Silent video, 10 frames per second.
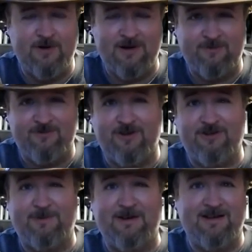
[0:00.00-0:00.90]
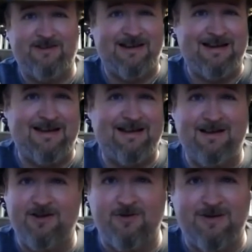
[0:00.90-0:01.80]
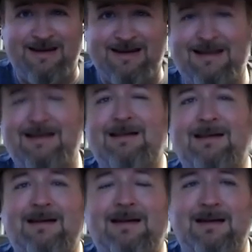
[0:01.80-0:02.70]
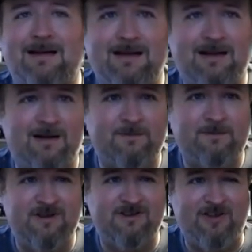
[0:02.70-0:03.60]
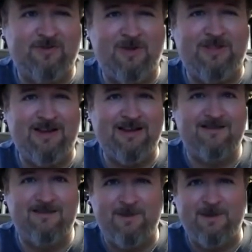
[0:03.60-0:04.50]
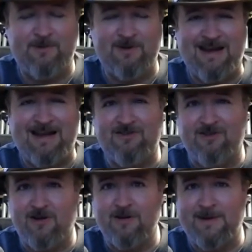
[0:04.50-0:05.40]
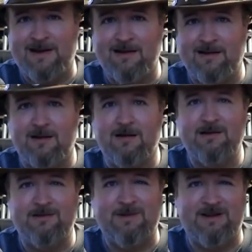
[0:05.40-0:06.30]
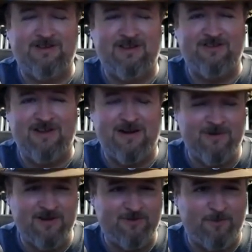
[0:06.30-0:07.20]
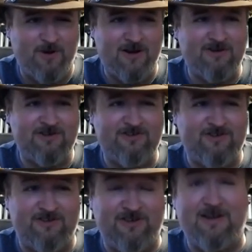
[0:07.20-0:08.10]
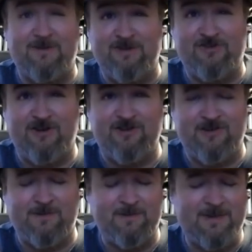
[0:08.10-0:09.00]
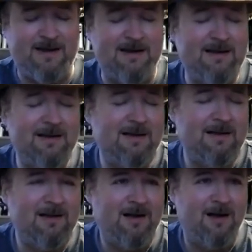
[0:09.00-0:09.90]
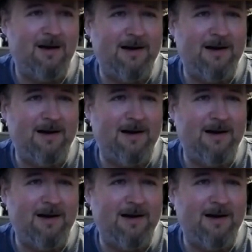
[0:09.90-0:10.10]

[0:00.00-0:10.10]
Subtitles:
and trust me, as I get it, you'll get it. You know, because that's one thing people can talk about a little, is because that's not really spoilers. That's just saying when the show's coming back. All right,